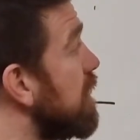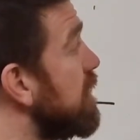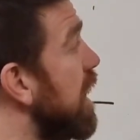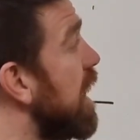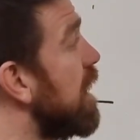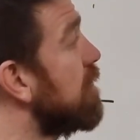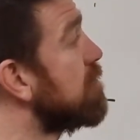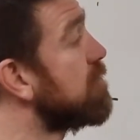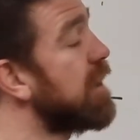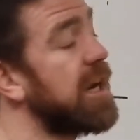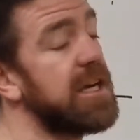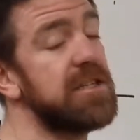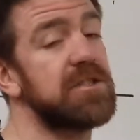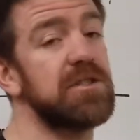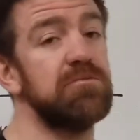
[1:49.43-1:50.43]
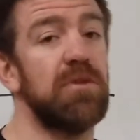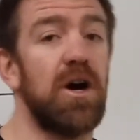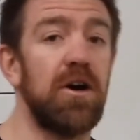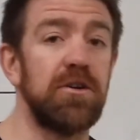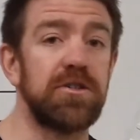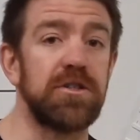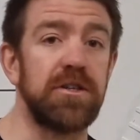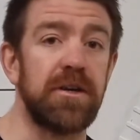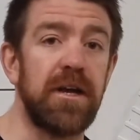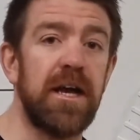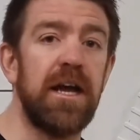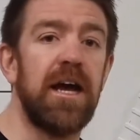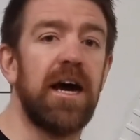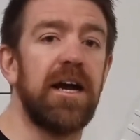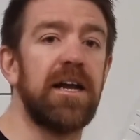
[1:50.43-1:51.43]
Now, range of motion.
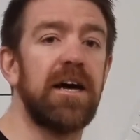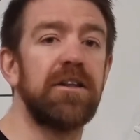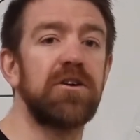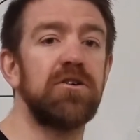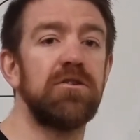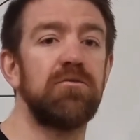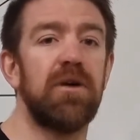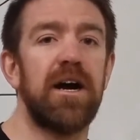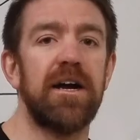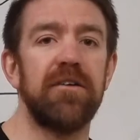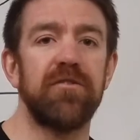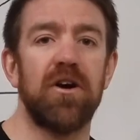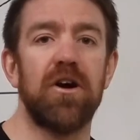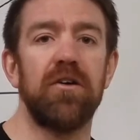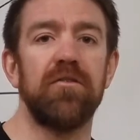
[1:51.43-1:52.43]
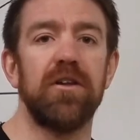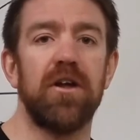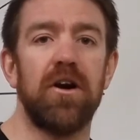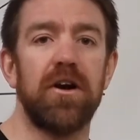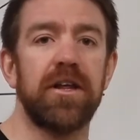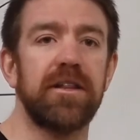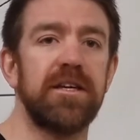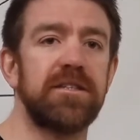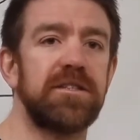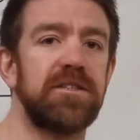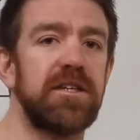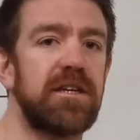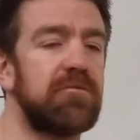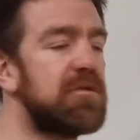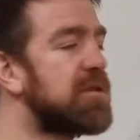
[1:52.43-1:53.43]
Another good way of overloading, let's
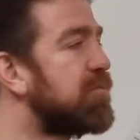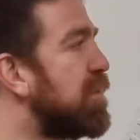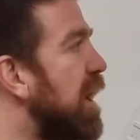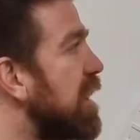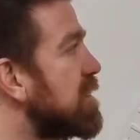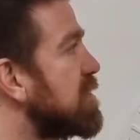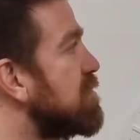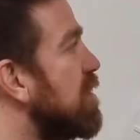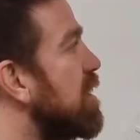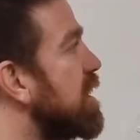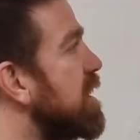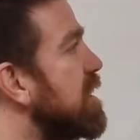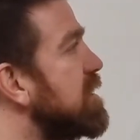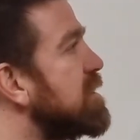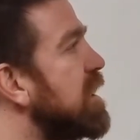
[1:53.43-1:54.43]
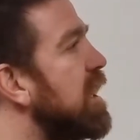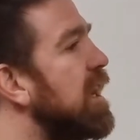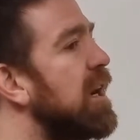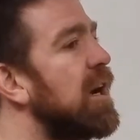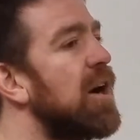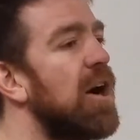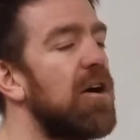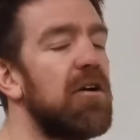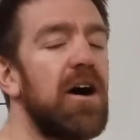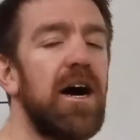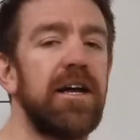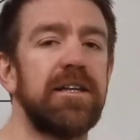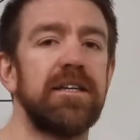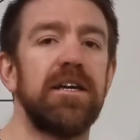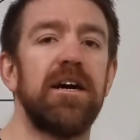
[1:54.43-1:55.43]
stick with back squat, is, all
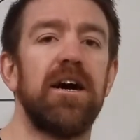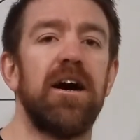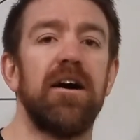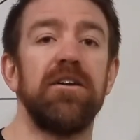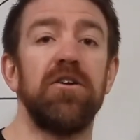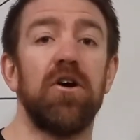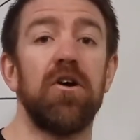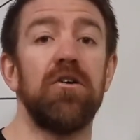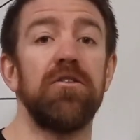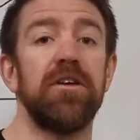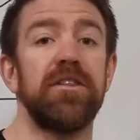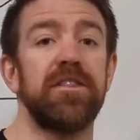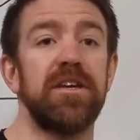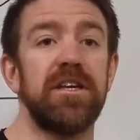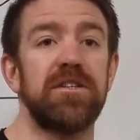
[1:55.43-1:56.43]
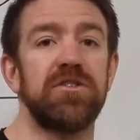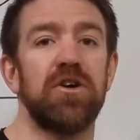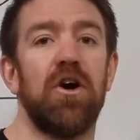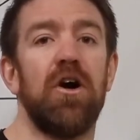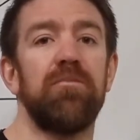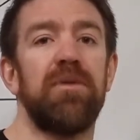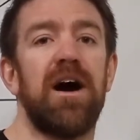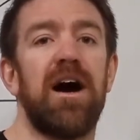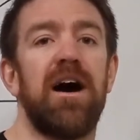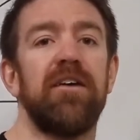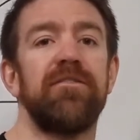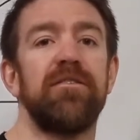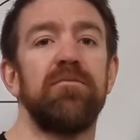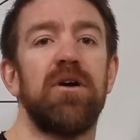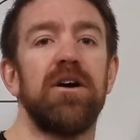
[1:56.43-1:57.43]
right, I know that the top
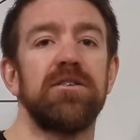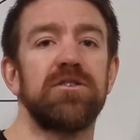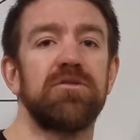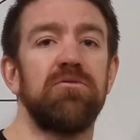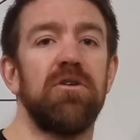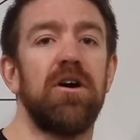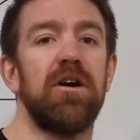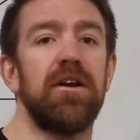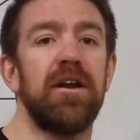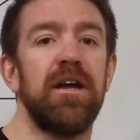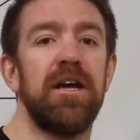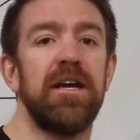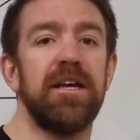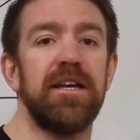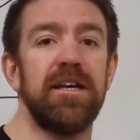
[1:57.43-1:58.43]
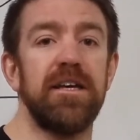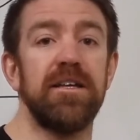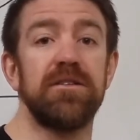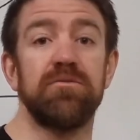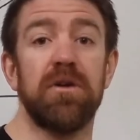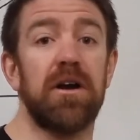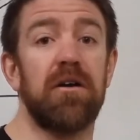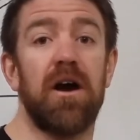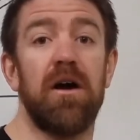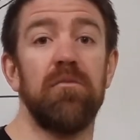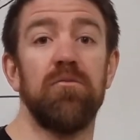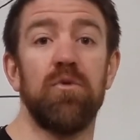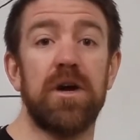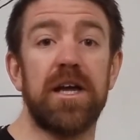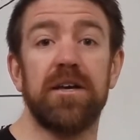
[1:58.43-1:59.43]
half of my squat is where
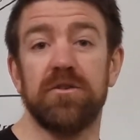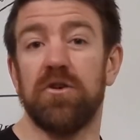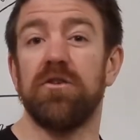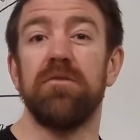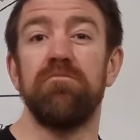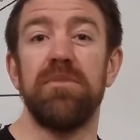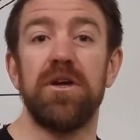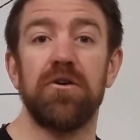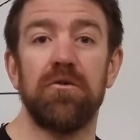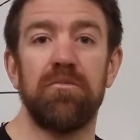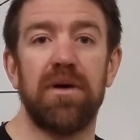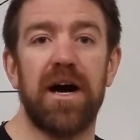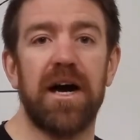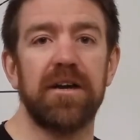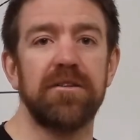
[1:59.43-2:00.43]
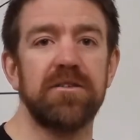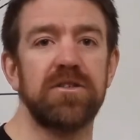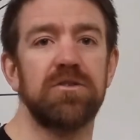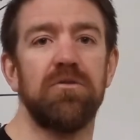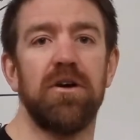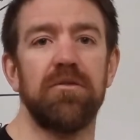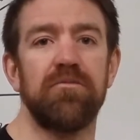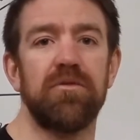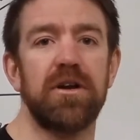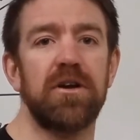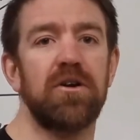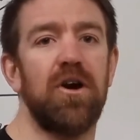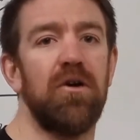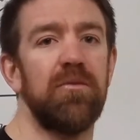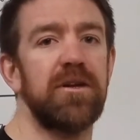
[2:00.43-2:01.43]
I'm weakest, or the middle part of the squat pretty
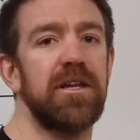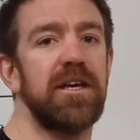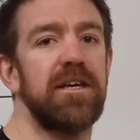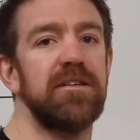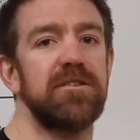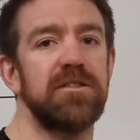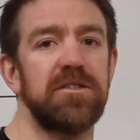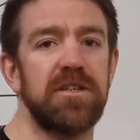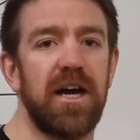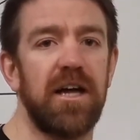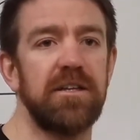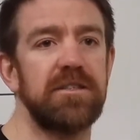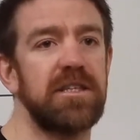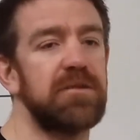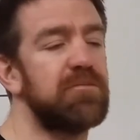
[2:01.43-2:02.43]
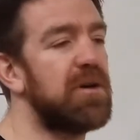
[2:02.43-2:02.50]
commonly is the challenging